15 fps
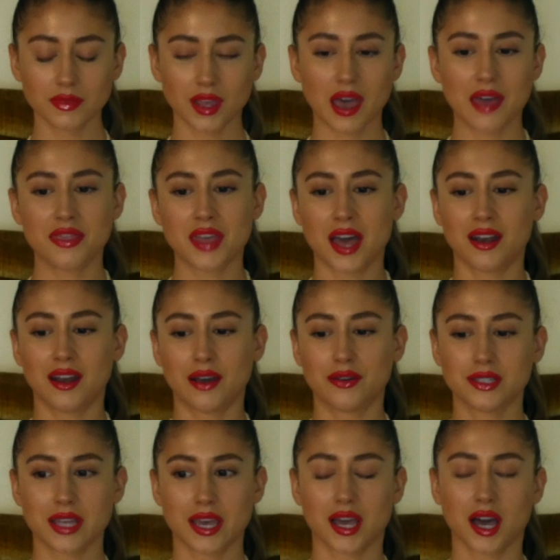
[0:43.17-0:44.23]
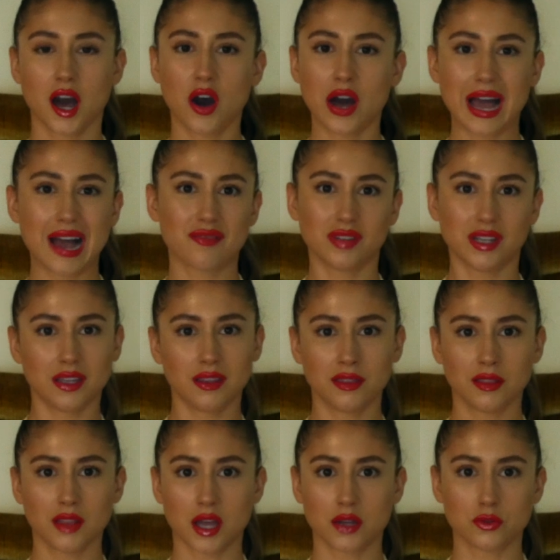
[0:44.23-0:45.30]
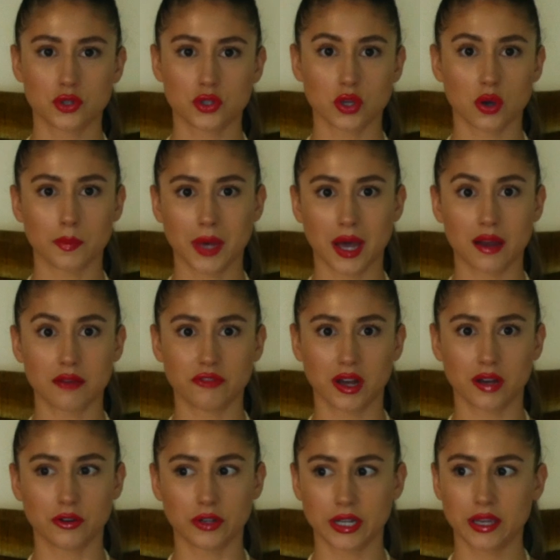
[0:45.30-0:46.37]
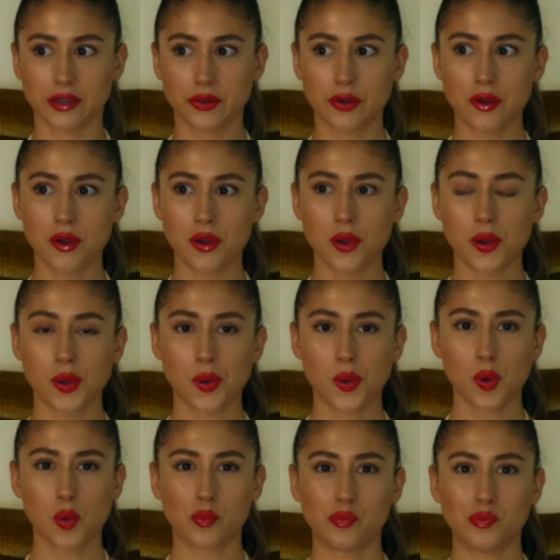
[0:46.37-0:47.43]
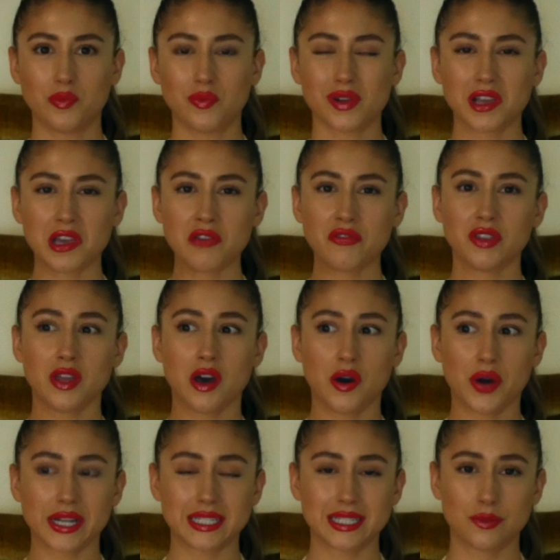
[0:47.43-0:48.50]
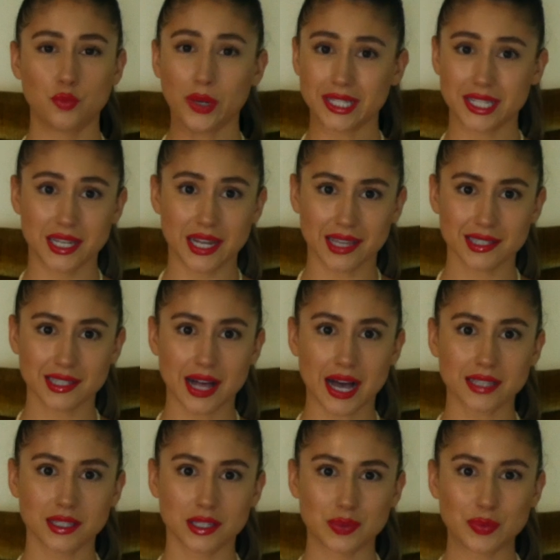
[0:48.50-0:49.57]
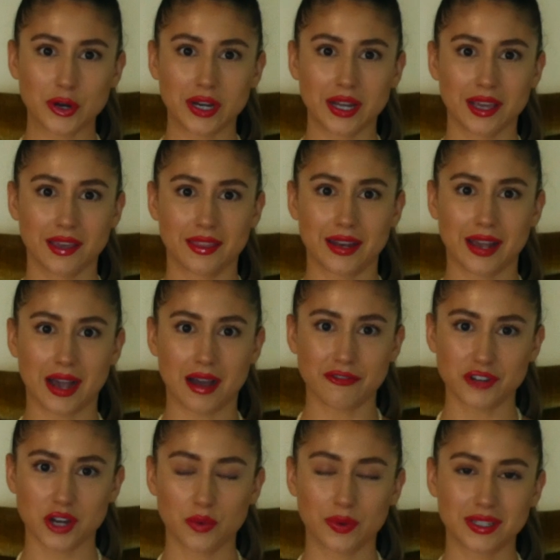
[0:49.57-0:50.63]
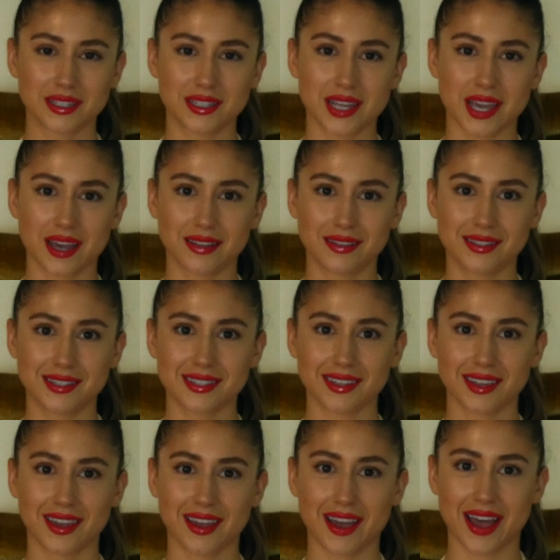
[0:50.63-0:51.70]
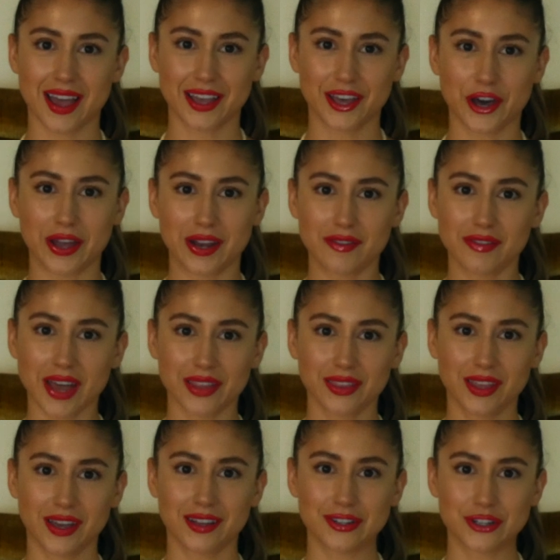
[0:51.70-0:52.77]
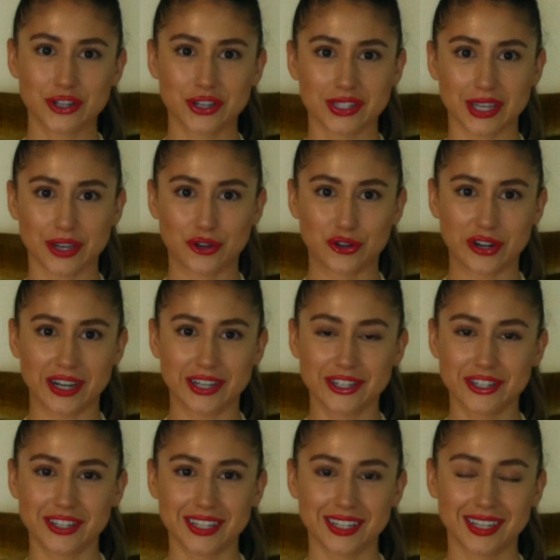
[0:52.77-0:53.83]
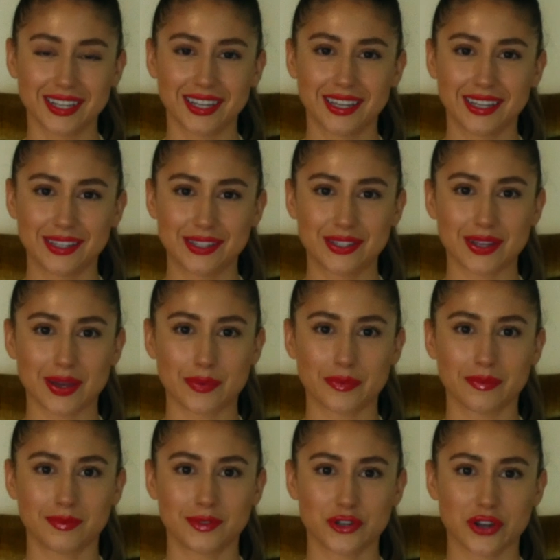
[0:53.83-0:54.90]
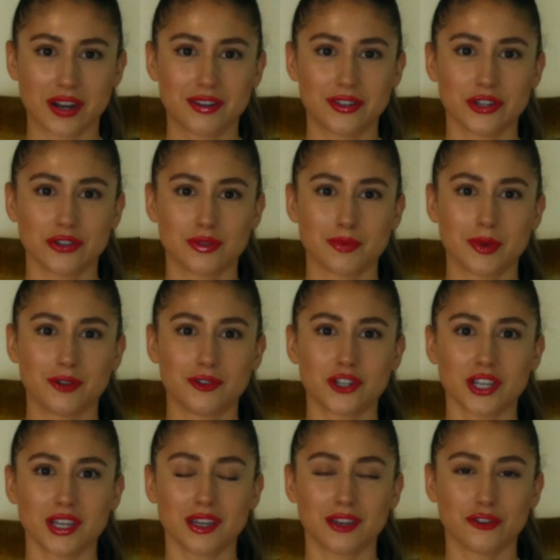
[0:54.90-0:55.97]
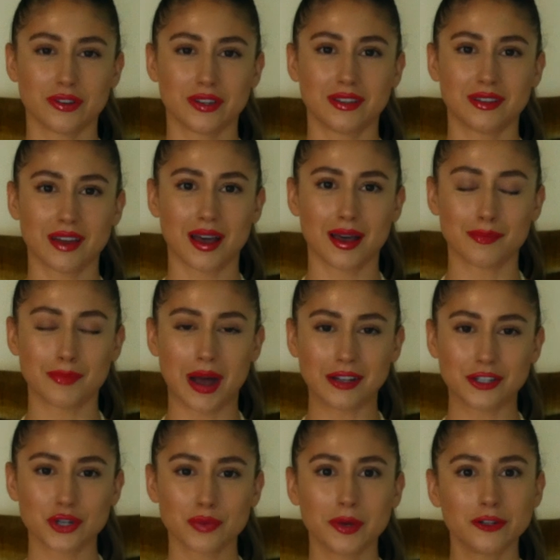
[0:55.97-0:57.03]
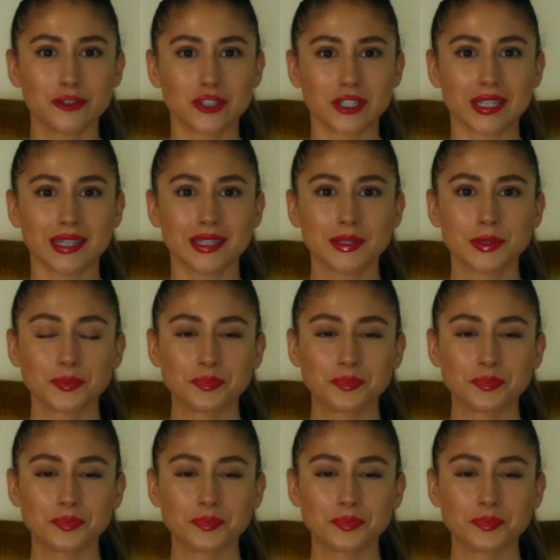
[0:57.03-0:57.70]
and then I was like, oh, I haven't eaten lunch, so I'm kind of hungry. Even though I went to dance class this morning, and then after I went to dance, I kind of had lunch because I crushed some Trader Joe's Mochi, matcha mochi,